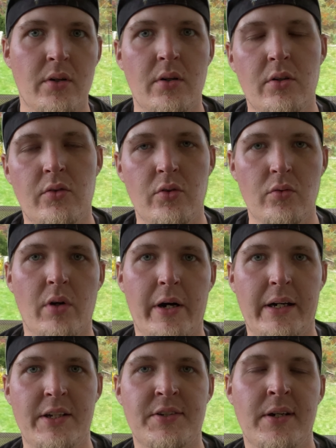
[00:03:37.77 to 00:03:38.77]
2
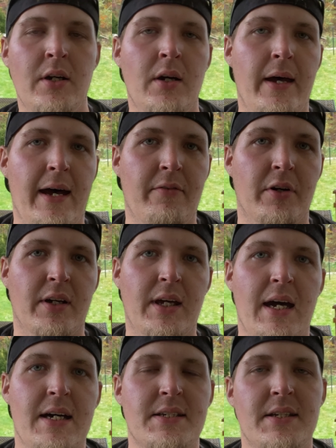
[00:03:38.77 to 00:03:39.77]
rods, having a
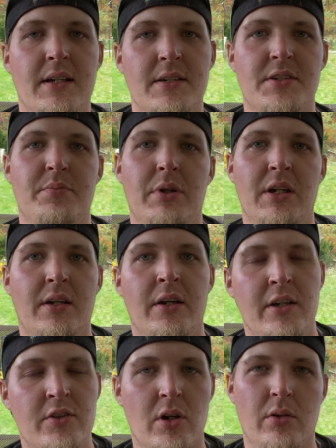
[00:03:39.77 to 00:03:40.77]
casting and spinning.
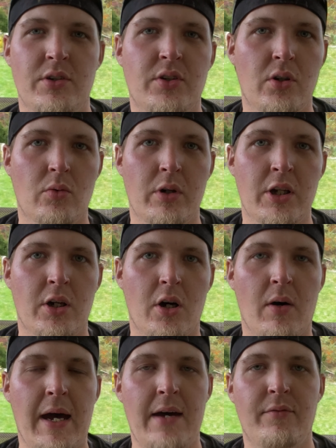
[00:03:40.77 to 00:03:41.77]
It's always a good way to go,
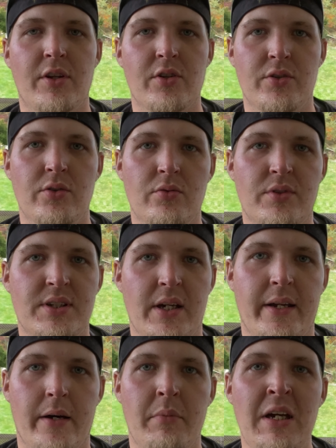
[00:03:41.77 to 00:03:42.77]
having the 2 set
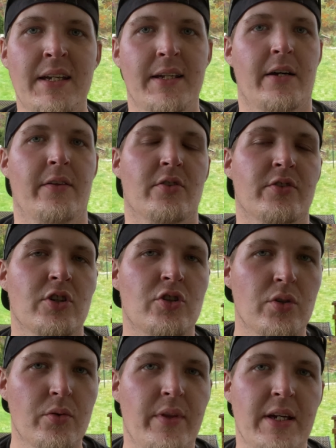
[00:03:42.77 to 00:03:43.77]
up. Now, there's
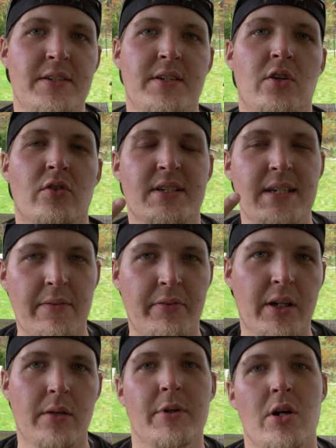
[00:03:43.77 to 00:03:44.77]
2 things that you're definitely going
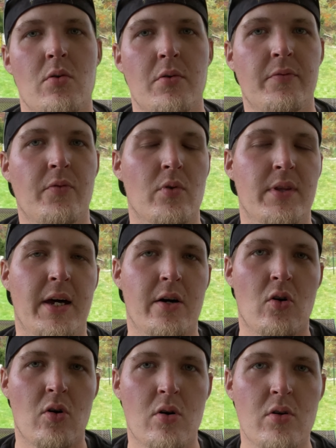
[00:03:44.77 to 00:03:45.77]
to be going for in that
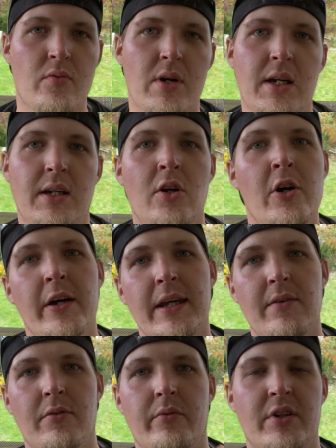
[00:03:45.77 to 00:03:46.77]
hard rain,
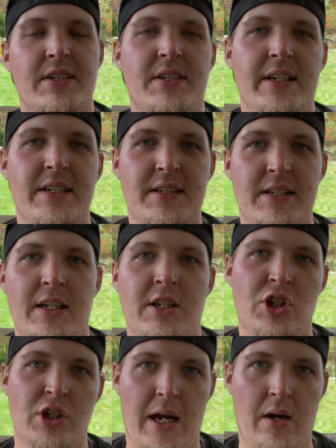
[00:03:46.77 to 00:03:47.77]
even when it's nice steady
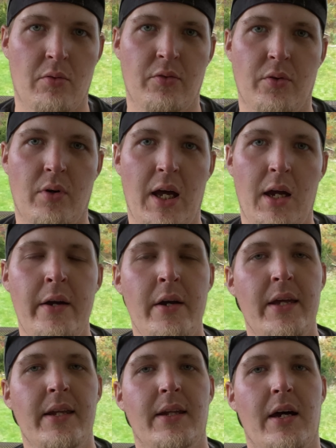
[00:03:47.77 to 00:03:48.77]
showers, okay?
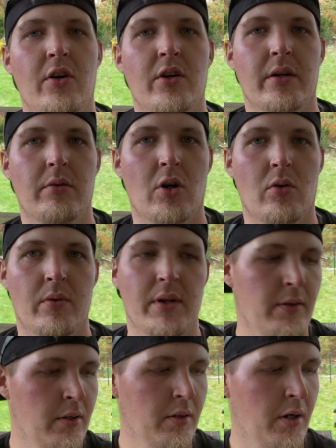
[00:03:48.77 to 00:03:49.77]
Now, you're going to go with
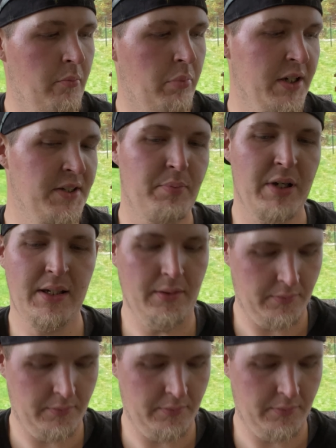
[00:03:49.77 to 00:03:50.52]
a buzzbait